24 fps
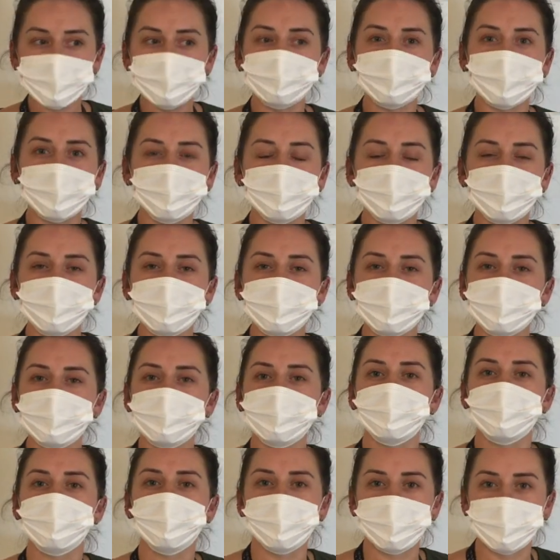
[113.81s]

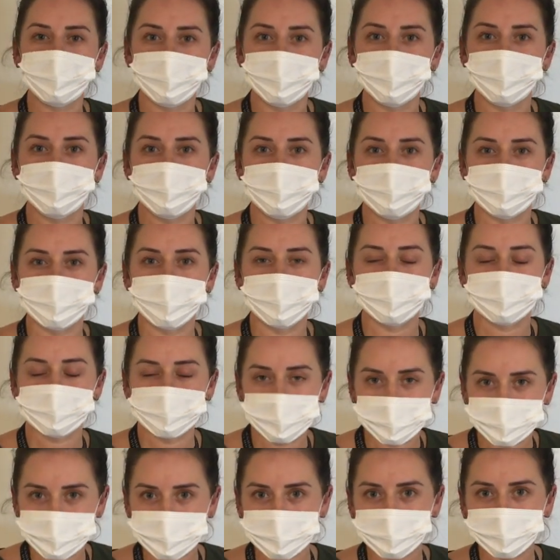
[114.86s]
Diversity to me means
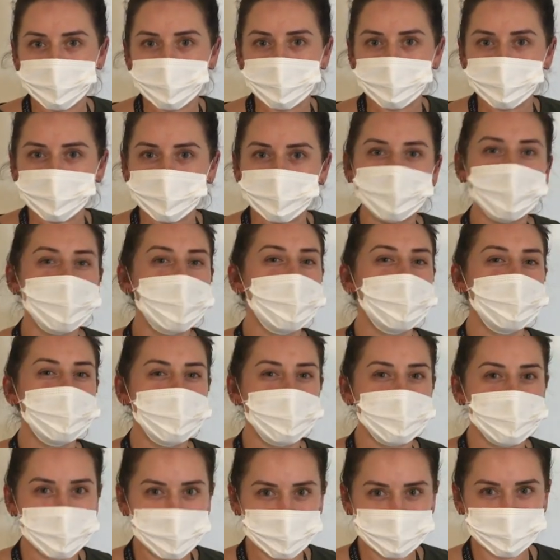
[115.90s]
accepting people
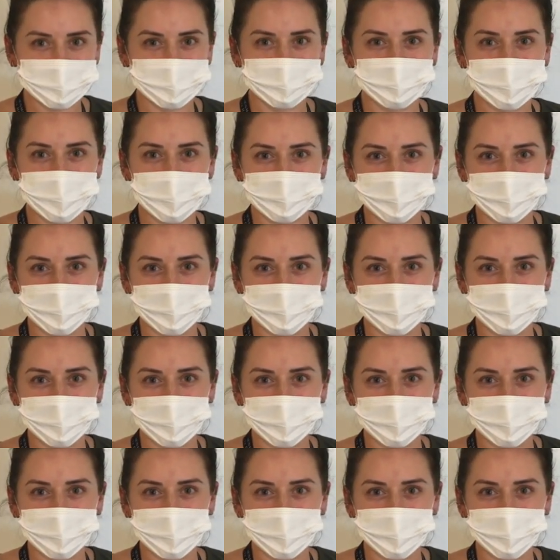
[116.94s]
no matter their